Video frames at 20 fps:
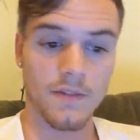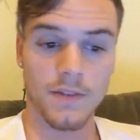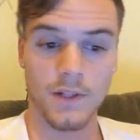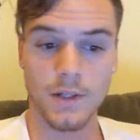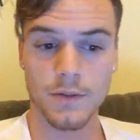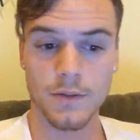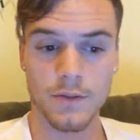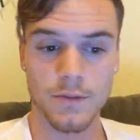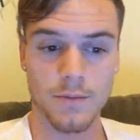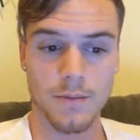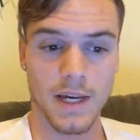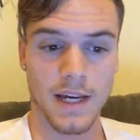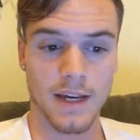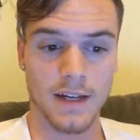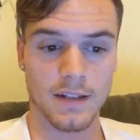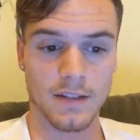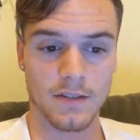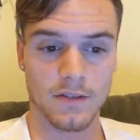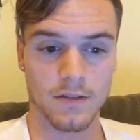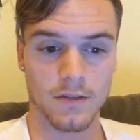VO2
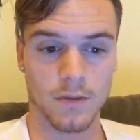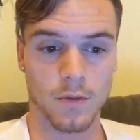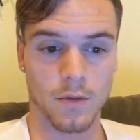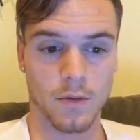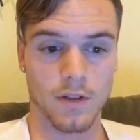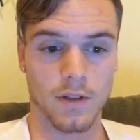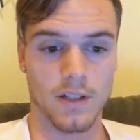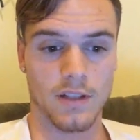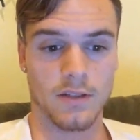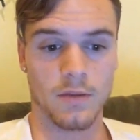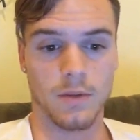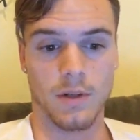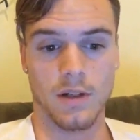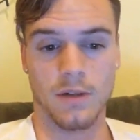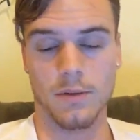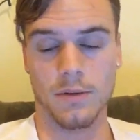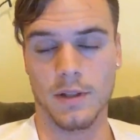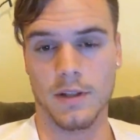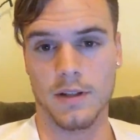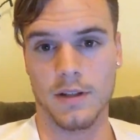max correlates
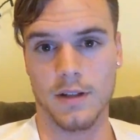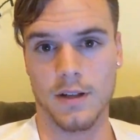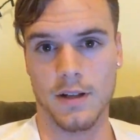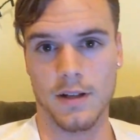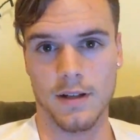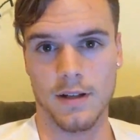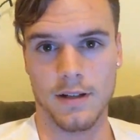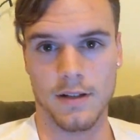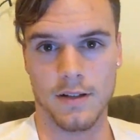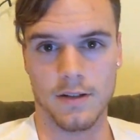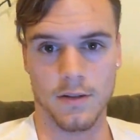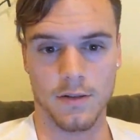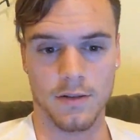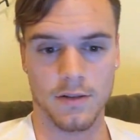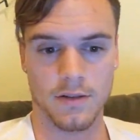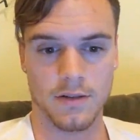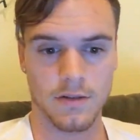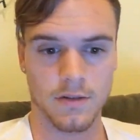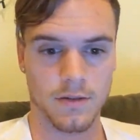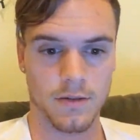well with
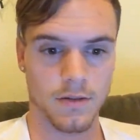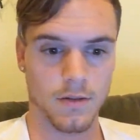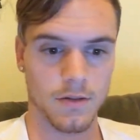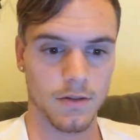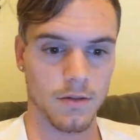endurance